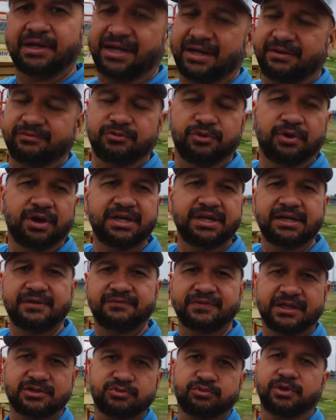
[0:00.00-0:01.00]
I have no idea
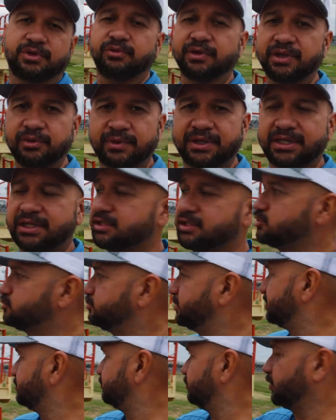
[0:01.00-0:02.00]
if that's what really what it is,
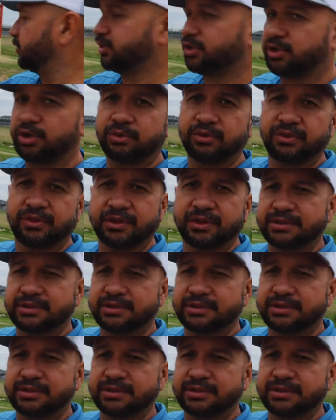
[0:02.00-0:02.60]
but we're going to go with